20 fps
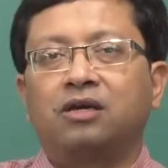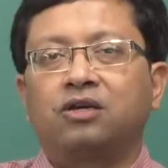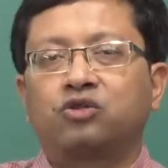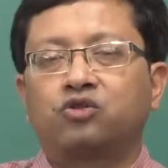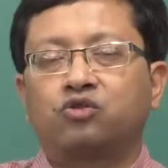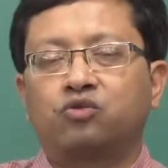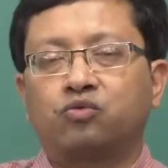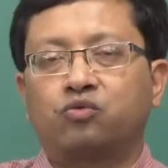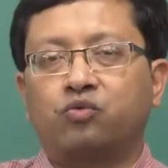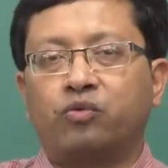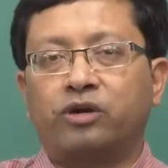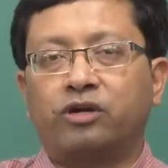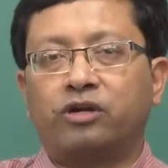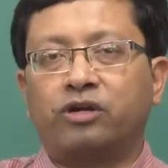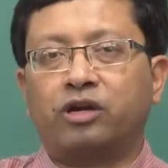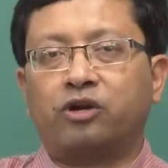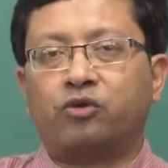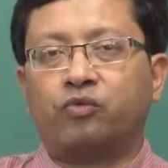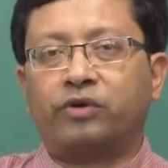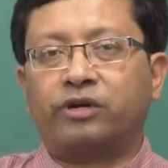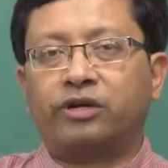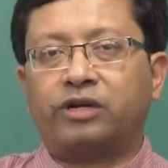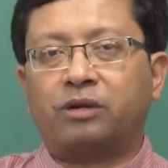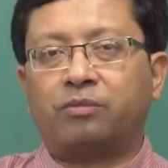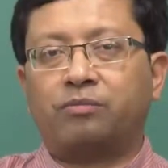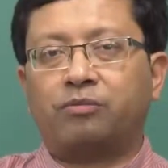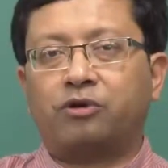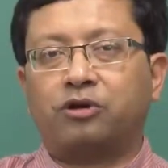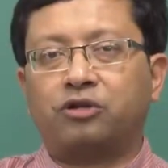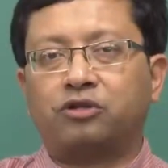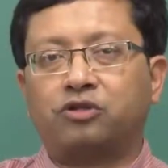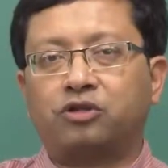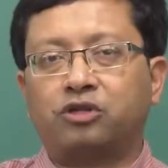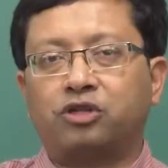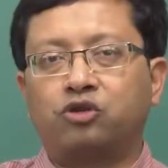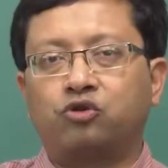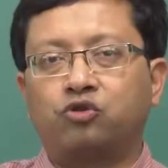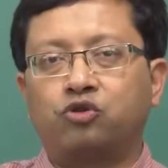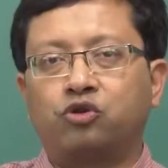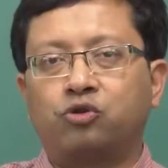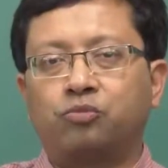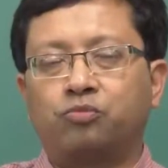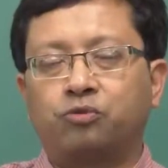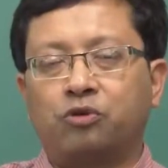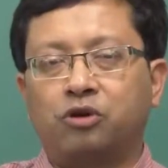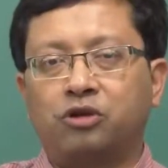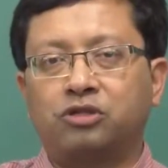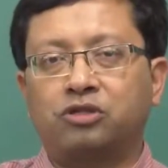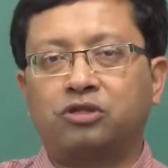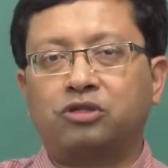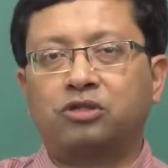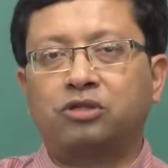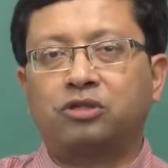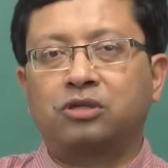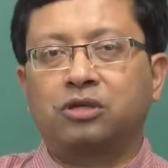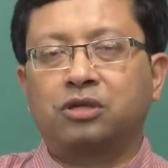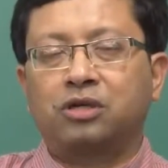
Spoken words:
So, quantile plots or QQ plots,